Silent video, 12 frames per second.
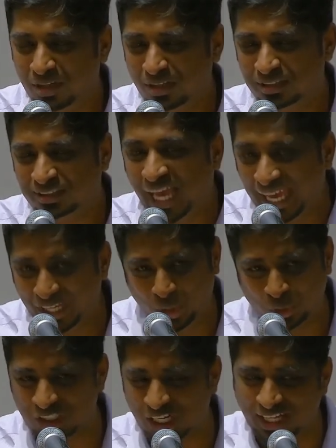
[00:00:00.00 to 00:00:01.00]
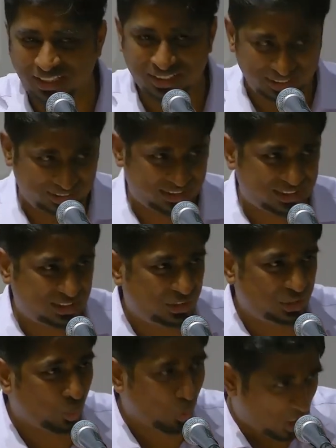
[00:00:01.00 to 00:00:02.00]
The saying goes like
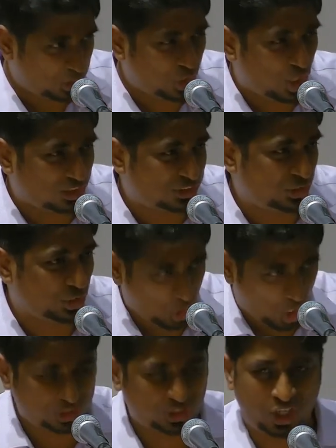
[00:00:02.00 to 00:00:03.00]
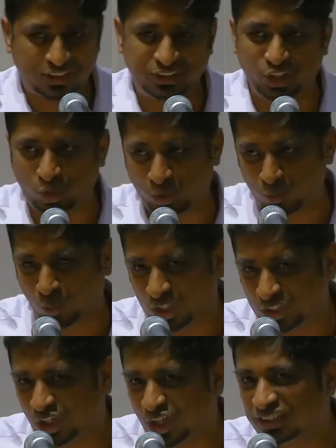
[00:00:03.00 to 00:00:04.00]
this: your walk talks
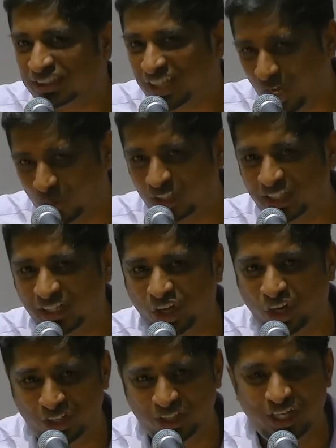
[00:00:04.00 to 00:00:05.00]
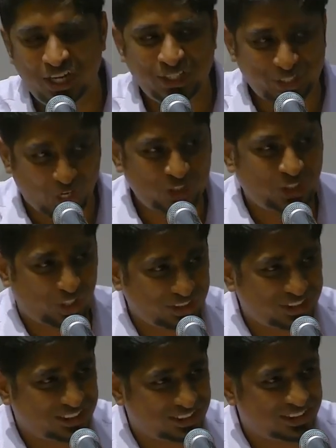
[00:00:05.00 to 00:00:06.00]
is louder than your talk
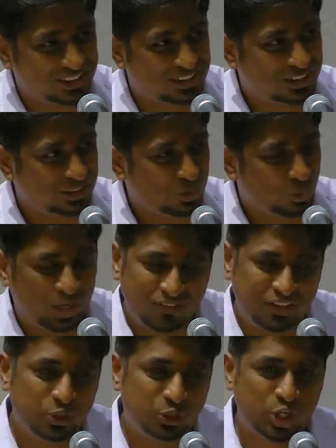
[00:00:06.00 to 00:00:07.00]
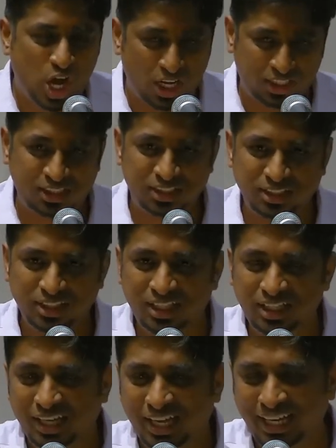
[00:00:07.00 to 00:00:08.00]
talks. Whatever you
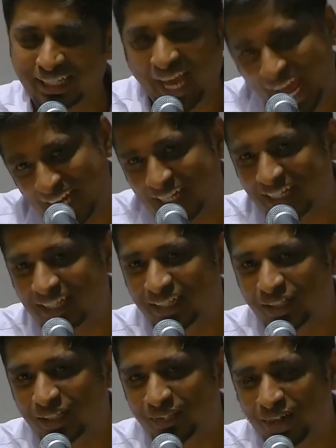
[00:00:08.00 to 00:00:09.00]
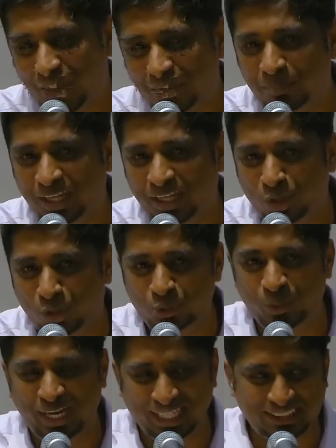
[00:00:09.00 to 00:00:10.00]
talk, it can probably
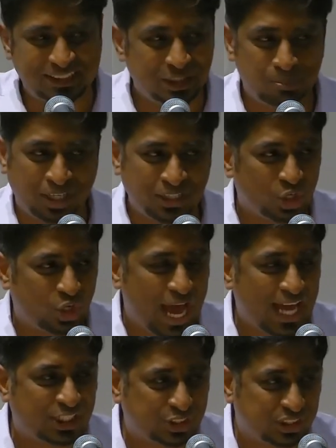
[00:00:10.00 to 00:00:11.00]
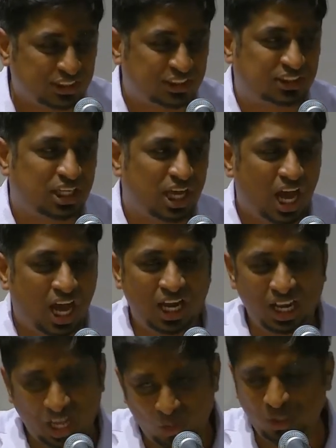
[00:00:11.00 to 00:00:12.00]
go to an extent, but your actions
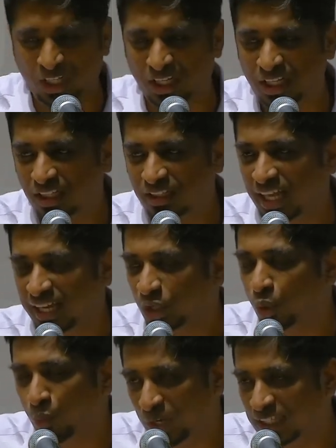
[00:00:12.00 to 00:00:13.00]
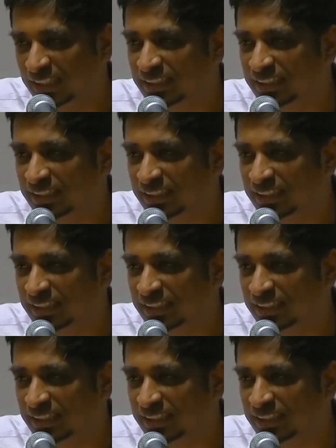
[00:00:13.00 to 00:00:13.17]
are louder than your